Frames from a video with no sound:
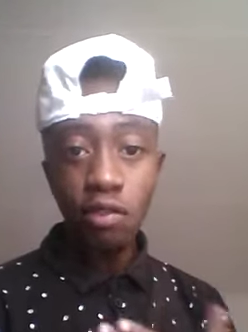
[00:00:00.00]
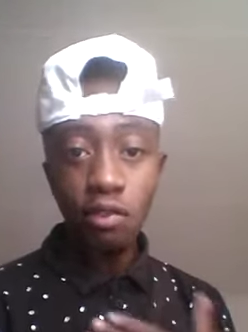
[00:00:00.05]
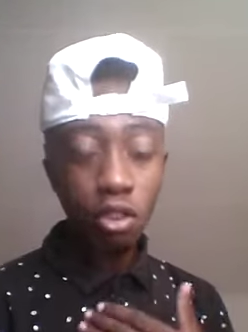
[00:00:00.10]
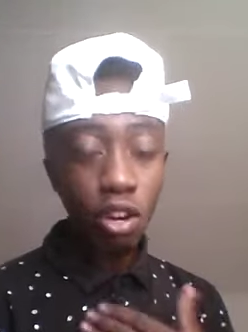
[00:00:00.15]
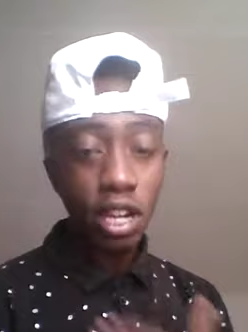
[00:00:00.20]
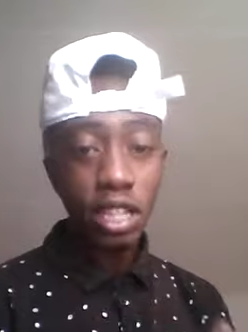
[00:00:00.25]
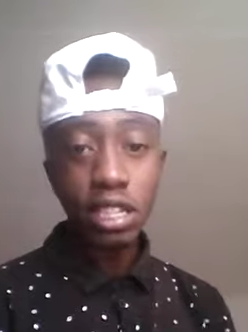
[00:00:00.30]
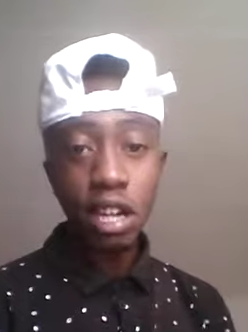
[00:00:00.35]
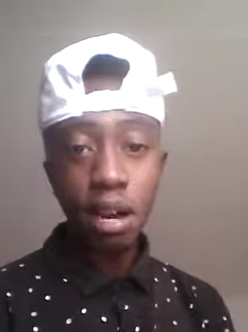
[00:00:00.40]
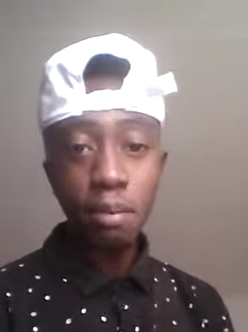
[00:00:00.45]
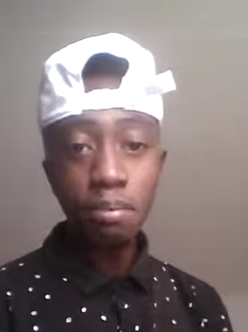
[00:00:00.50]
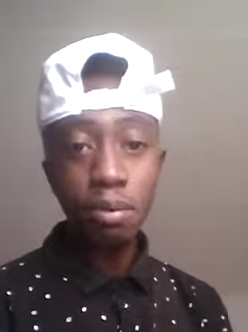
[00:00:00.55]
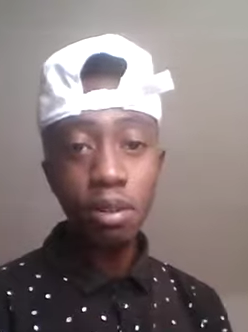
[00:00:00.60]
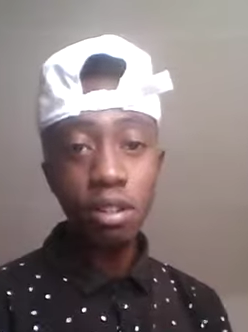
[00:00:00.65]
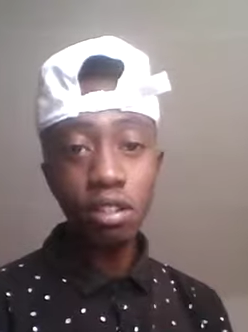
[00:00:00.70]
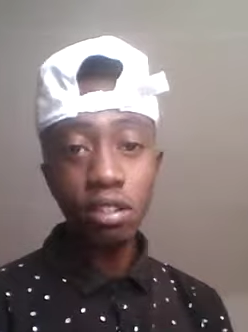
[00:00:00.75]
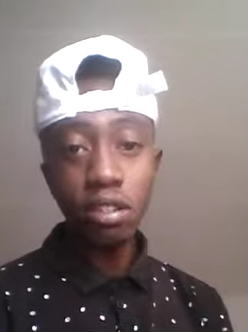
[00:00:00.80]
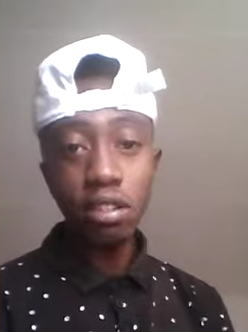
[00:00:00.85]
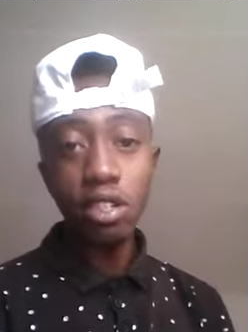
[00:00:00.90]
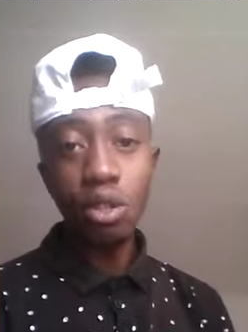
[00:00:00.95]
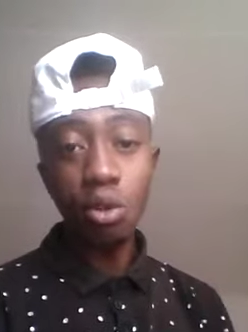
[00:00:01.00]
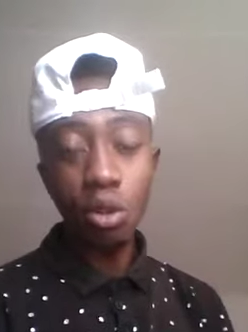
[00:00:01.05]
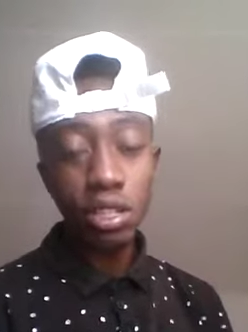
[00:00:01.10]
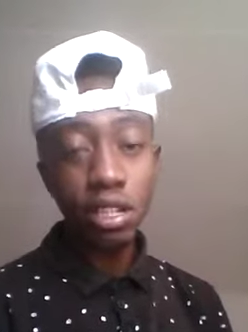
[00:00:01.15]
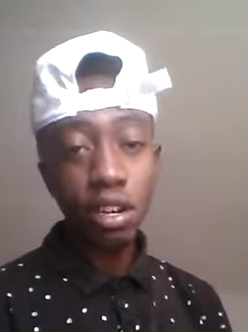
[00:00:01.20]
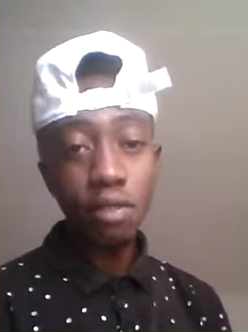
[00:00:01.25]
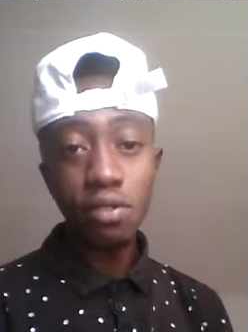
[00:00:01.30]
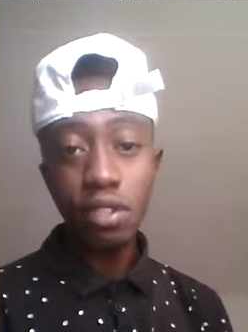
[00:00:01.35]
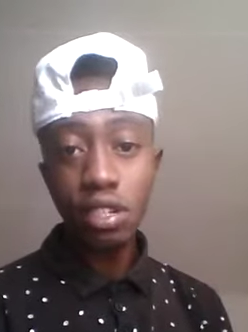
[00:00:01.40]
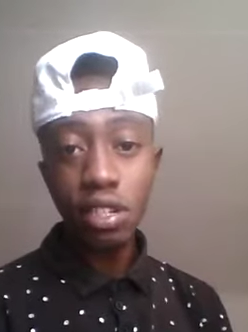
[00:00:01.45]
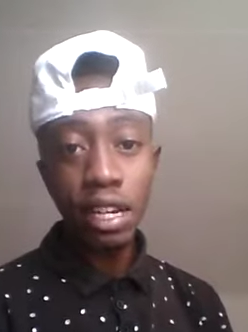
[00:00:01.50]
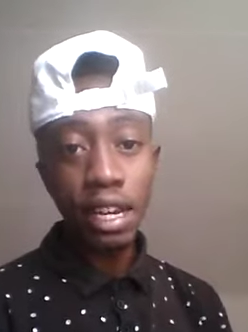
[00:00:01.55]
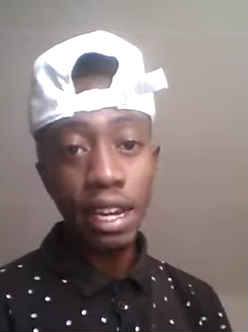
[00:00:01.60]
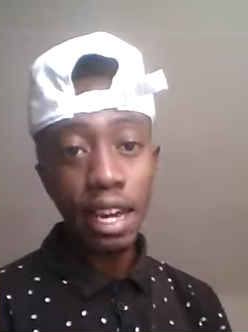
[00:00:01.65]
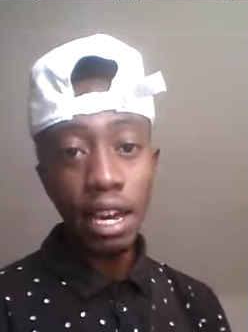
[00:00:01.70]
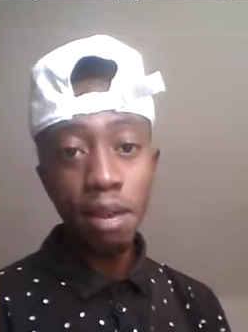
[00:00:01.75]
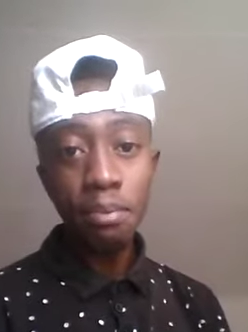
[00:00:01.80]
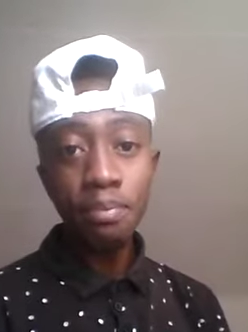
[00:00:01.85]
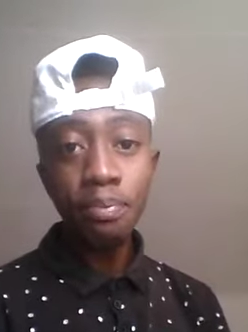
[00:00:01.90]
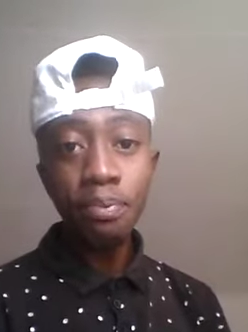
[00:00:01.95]
for example, it was after the
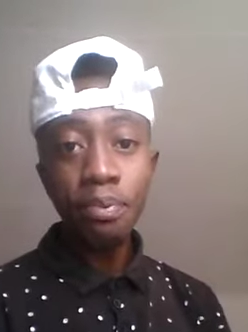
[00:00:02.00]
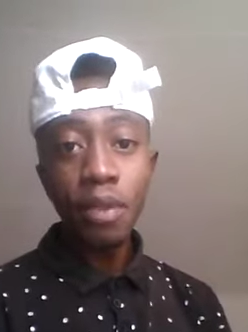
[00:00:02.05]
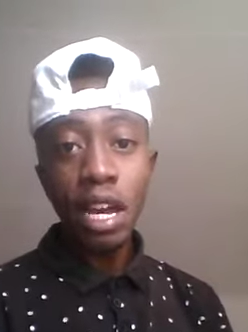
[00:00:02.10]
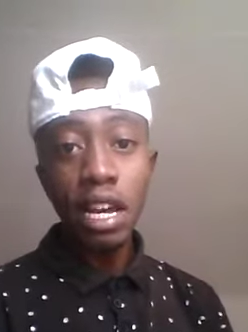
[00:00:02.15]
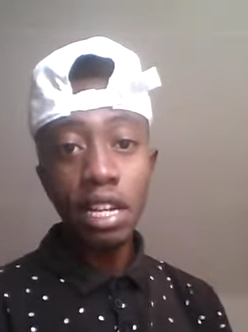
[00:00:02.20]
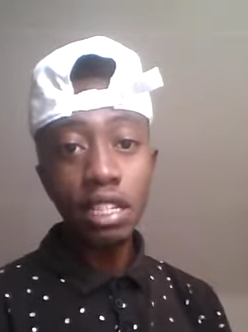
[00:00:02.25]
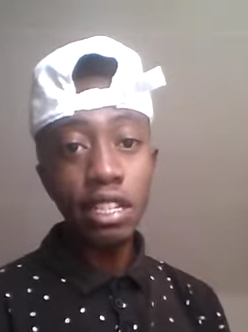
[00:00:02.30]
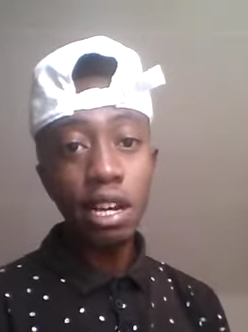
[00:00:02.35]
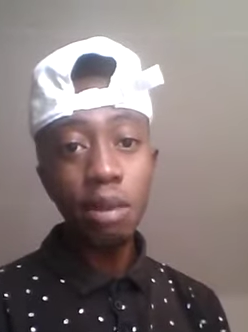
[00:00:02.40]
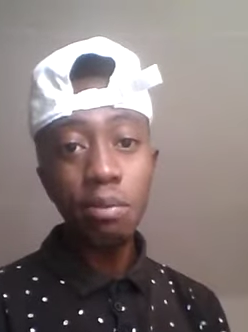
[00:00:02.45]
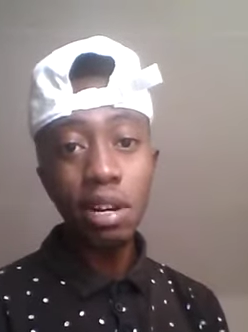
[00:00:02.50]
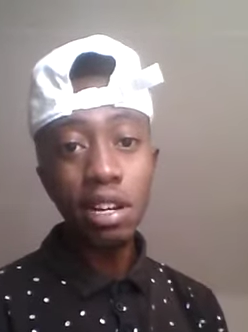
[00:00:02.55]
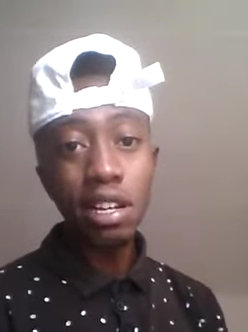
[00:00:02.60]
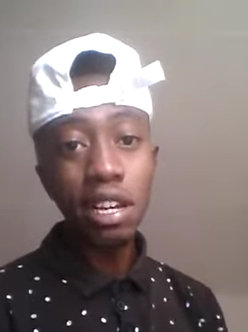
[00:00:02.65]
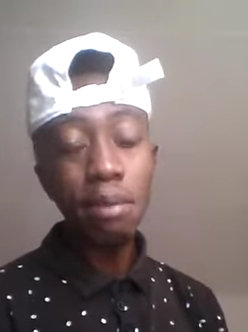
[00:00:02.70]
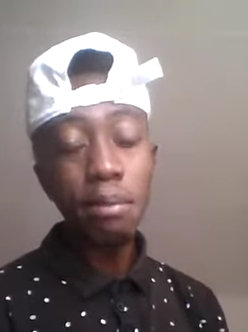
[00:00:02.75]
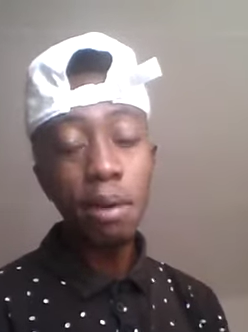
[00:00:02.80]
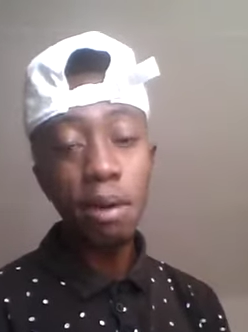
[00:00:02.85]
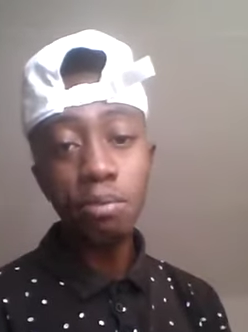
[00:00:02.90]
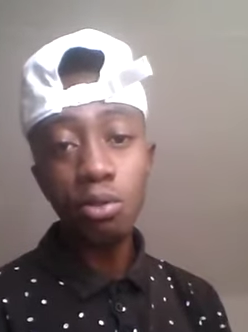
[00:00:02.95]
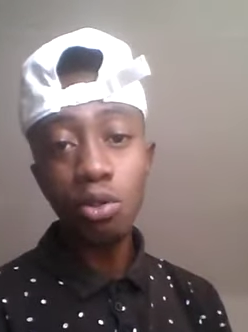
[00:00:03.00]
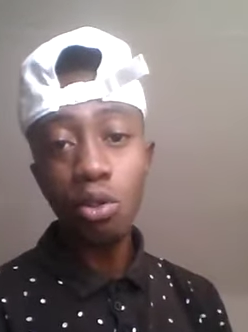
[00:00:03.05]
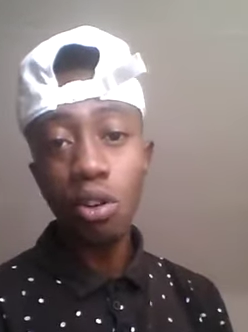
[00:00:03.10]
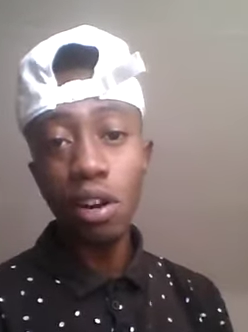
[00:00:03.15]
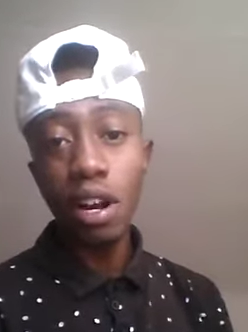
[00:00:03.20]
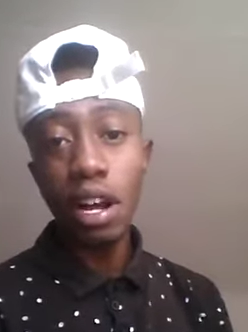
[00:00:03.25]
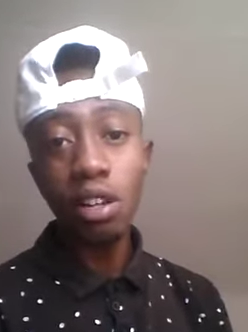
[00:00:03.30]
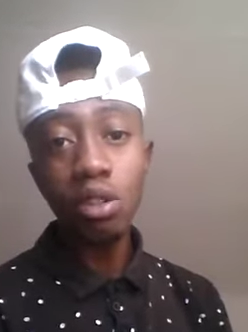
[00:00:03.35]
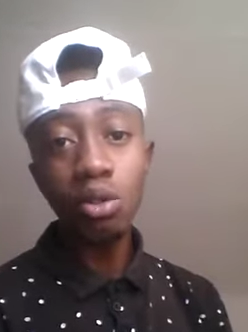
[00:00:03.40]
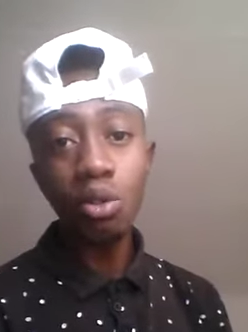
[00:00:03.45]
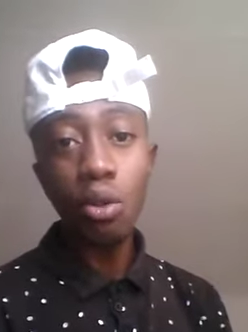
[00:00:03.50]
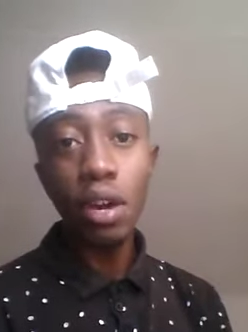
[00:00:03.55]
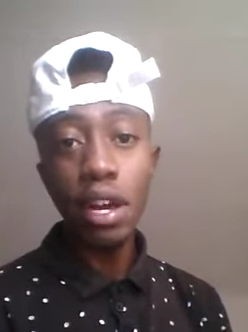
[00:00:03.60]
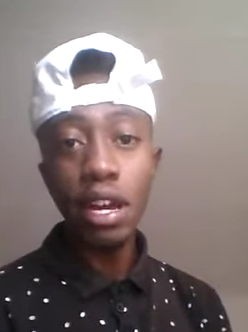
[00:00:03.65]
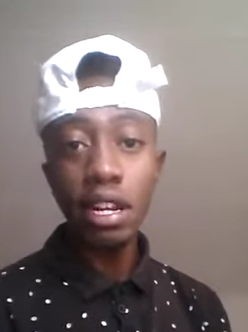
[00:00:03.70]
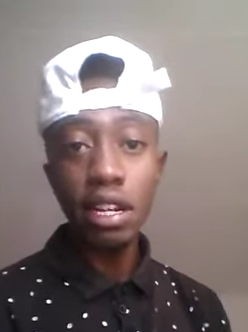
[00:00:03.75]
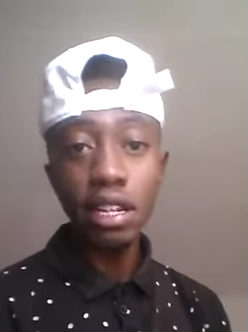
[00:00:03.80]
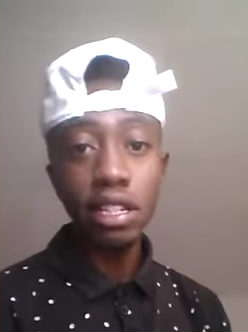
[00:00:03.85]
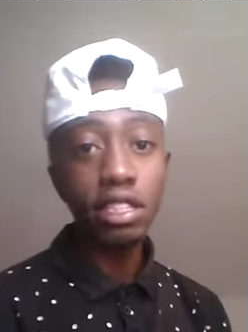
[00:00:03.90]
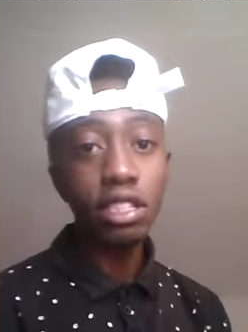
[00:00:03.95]
game and someone came up to Ronaldo
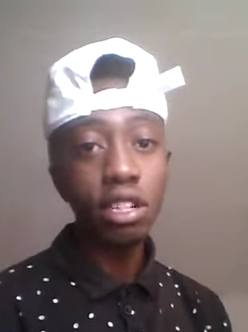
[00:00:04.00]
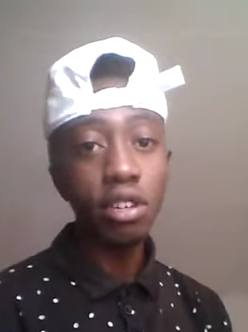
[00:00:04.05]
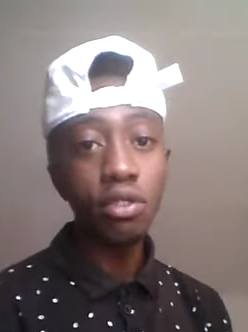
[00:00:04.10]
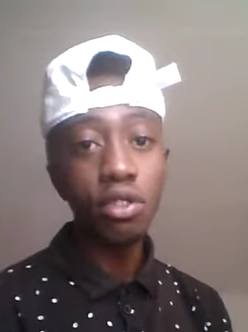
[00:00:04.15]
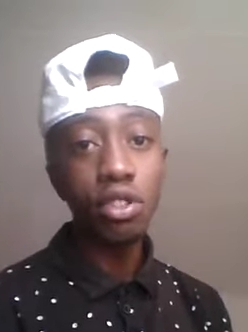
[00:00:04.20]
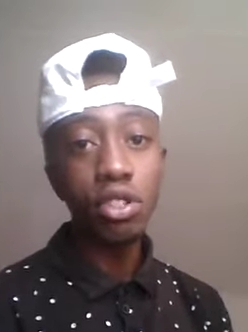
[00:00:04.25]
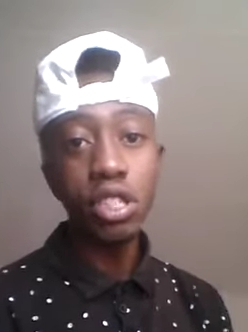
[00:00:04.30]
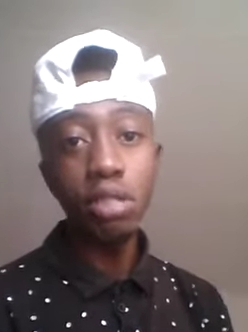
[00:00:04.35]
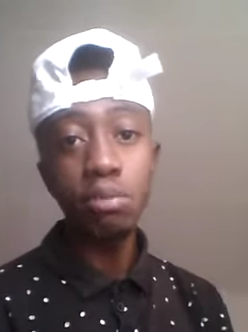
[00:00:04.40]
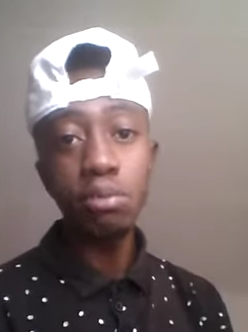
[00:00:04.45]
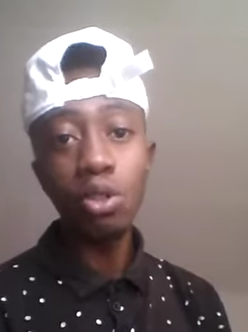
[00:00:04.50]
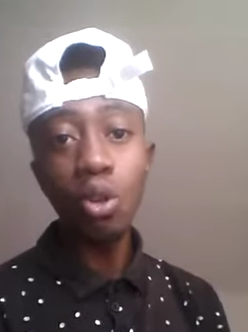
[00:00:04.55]
and interviewed him.